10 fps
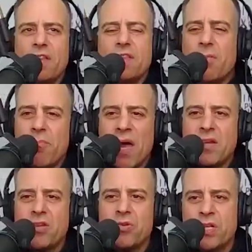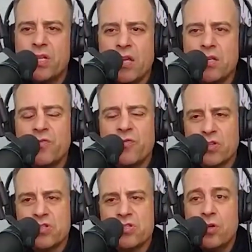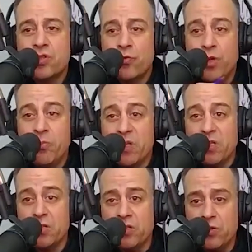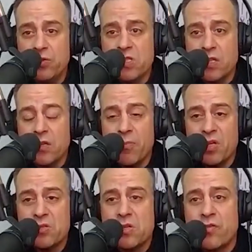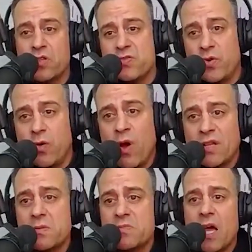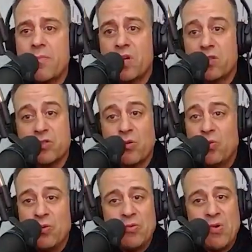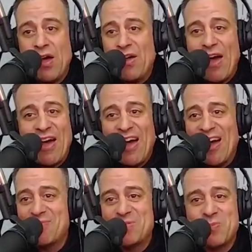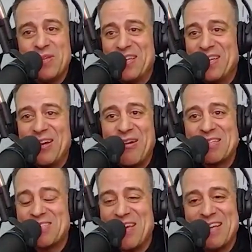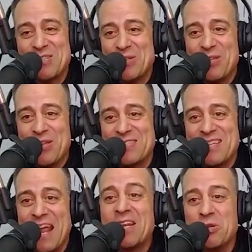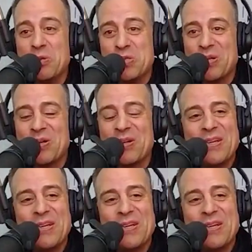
that the menu, and full disclosure, we've been using the meal service for quite some time here. So I'm speaking here as an end user.